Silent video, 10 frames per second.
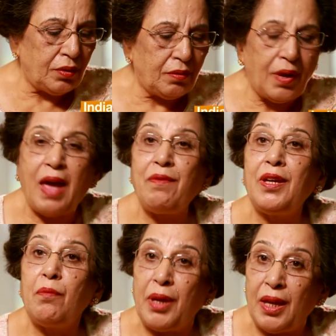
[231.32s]
having
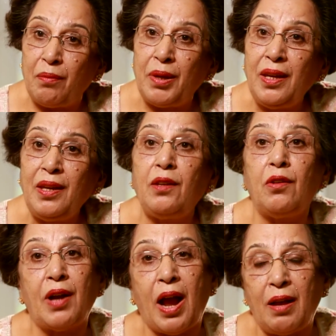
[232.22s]
a baby in
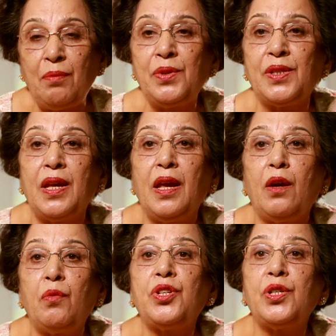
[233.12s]
your arms,
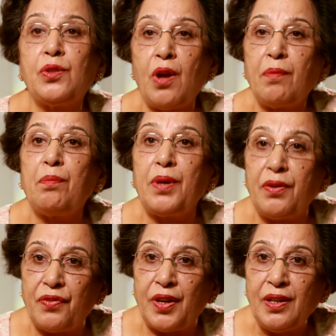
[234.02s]
which is not
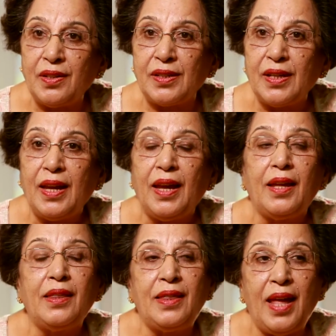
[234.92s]
perfect,
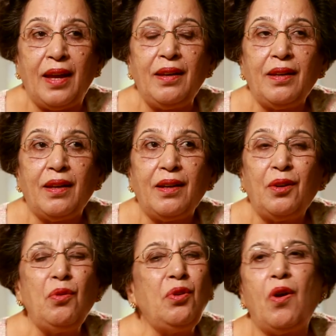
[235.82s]
then
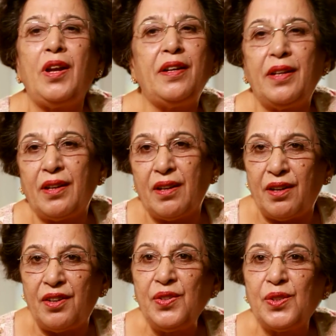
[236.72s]
don't call it a
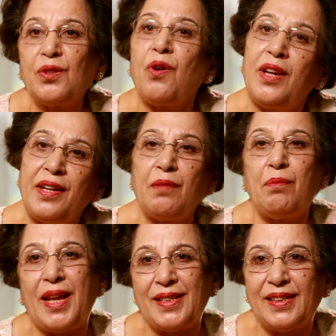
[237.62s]
curse, call it a
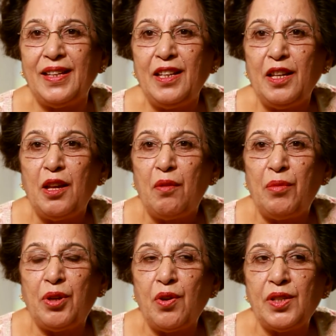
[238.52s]
blessing,
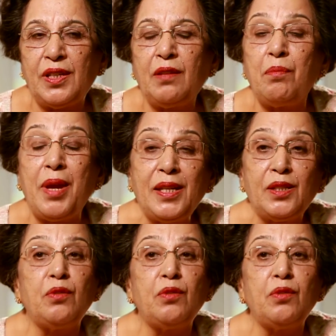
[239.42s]
because it makes you